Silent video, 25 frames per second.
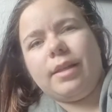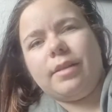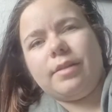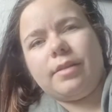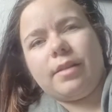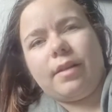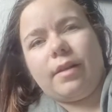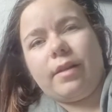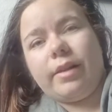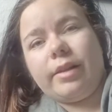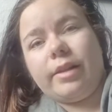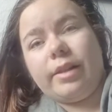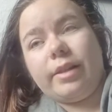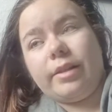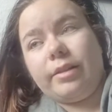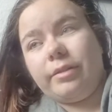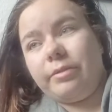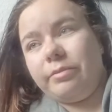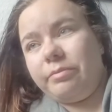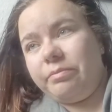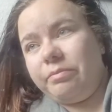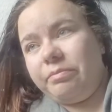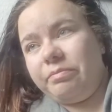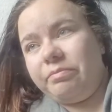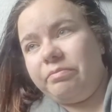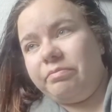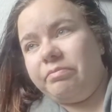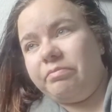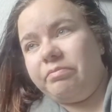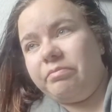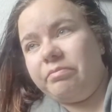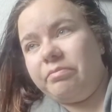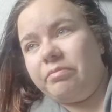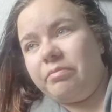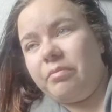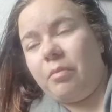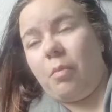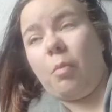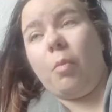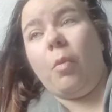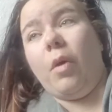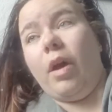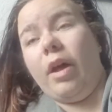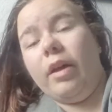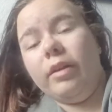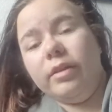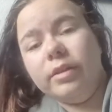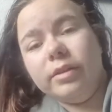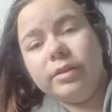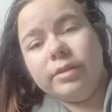entire
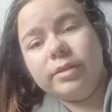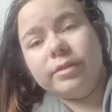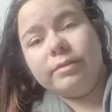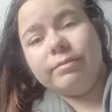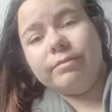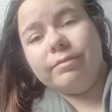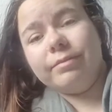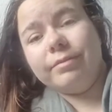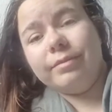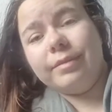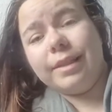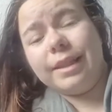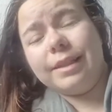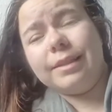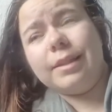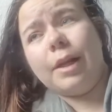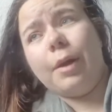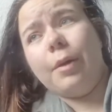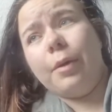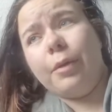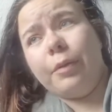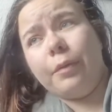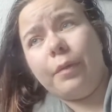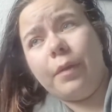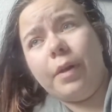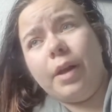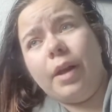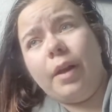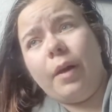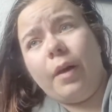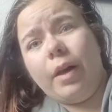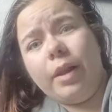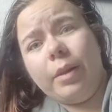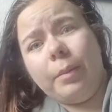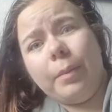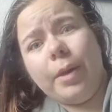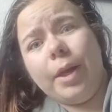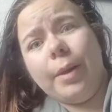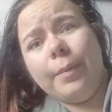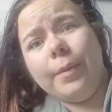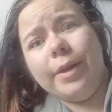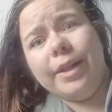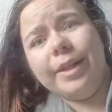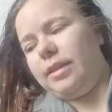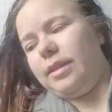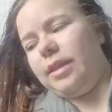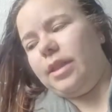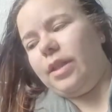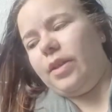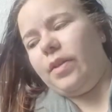world is going through a lot at the
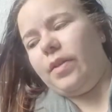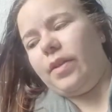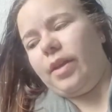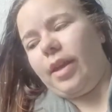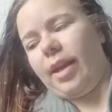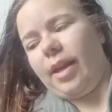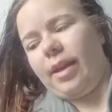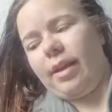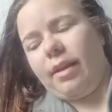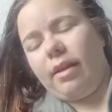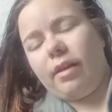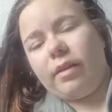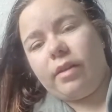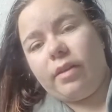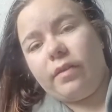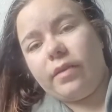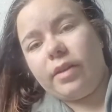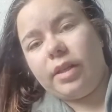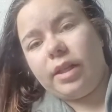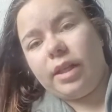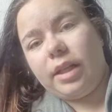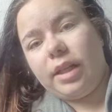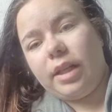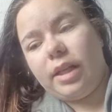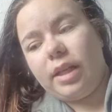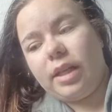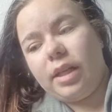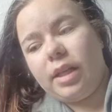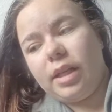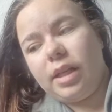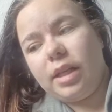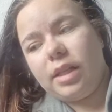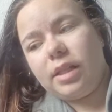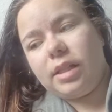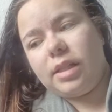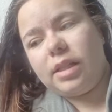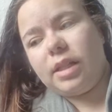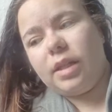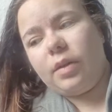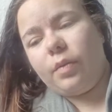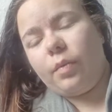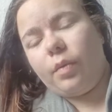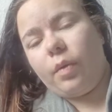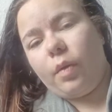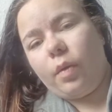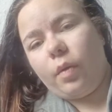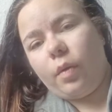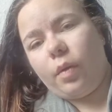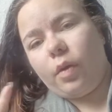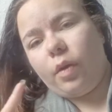moment. The UK are currently
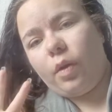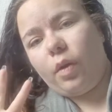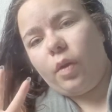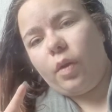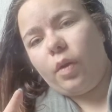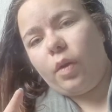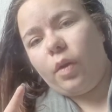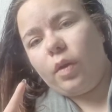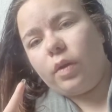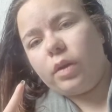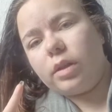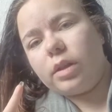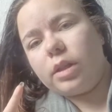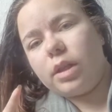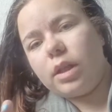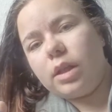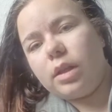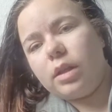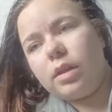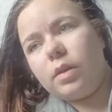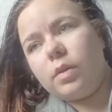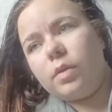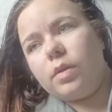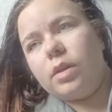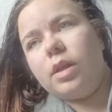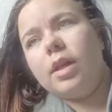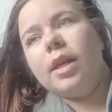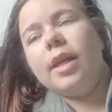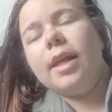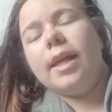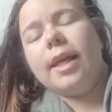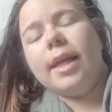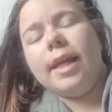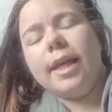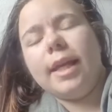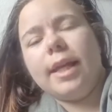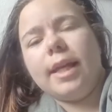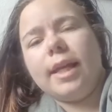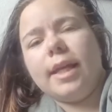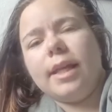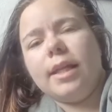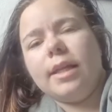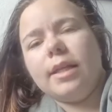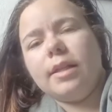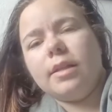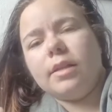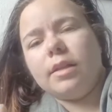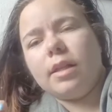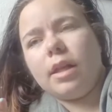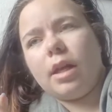still on lockdown. It
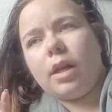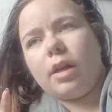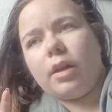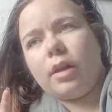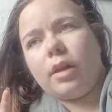is